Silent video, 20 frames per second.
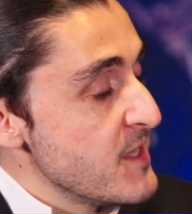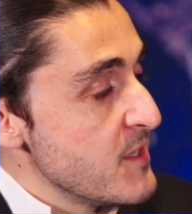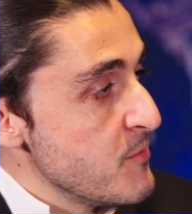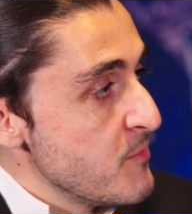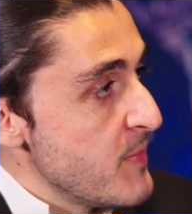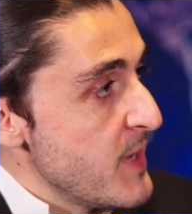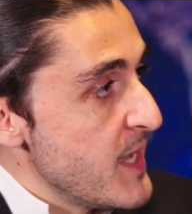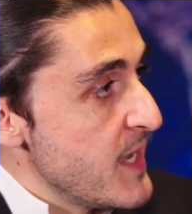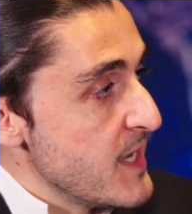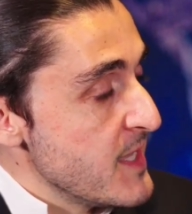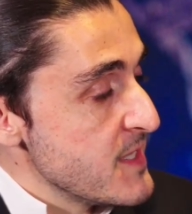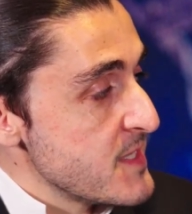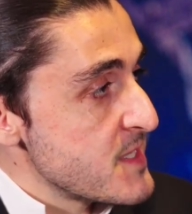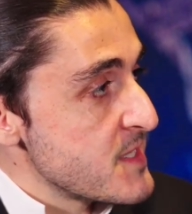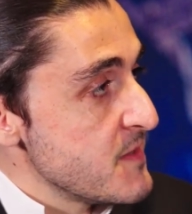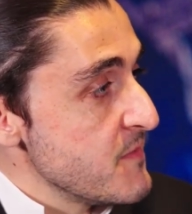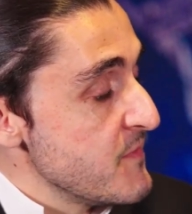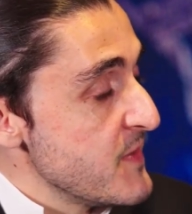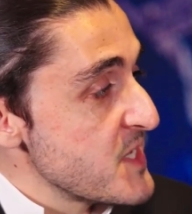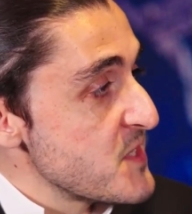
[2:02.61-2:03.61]
and
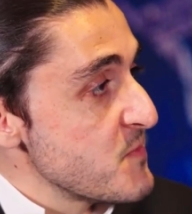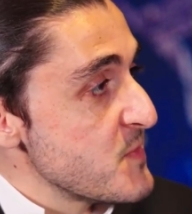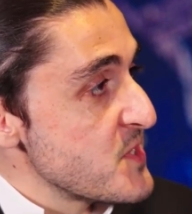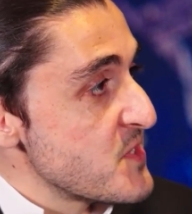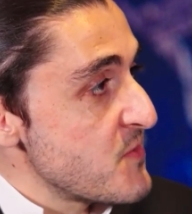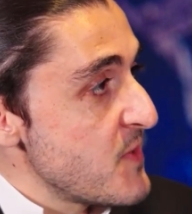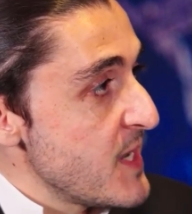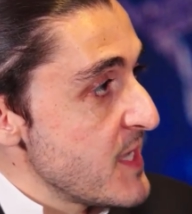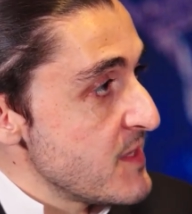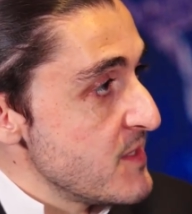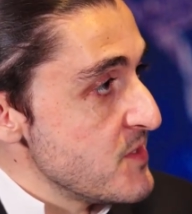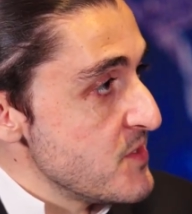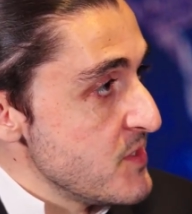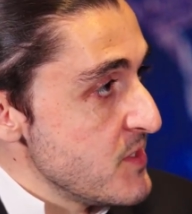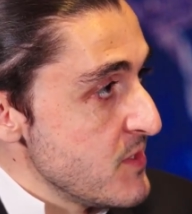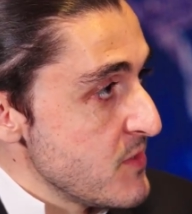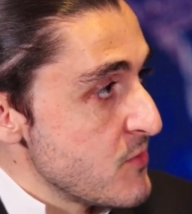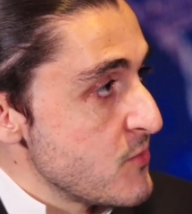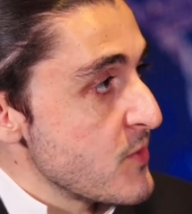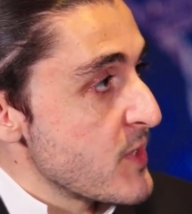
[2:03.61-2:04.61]
balanced investment
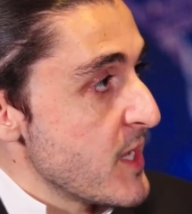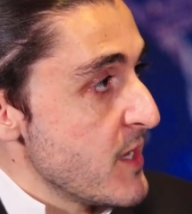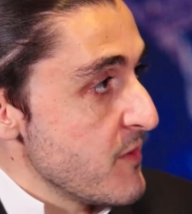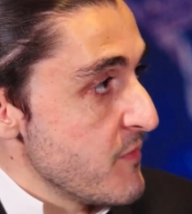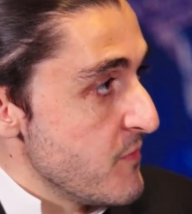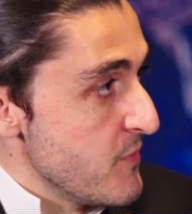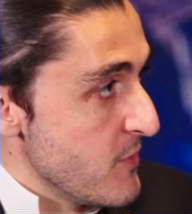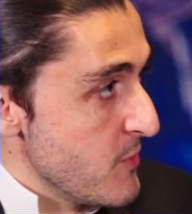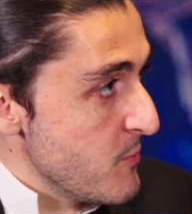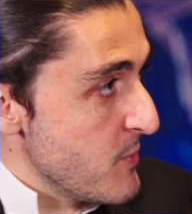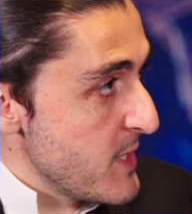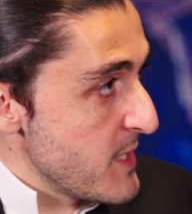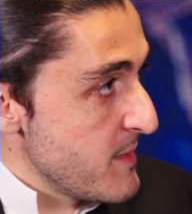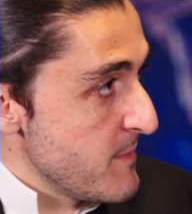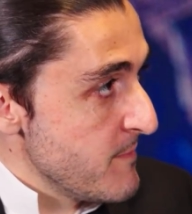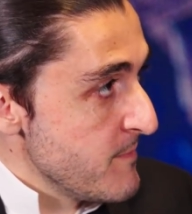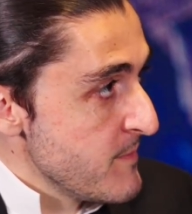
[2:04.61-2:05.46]
strategy to carry forward.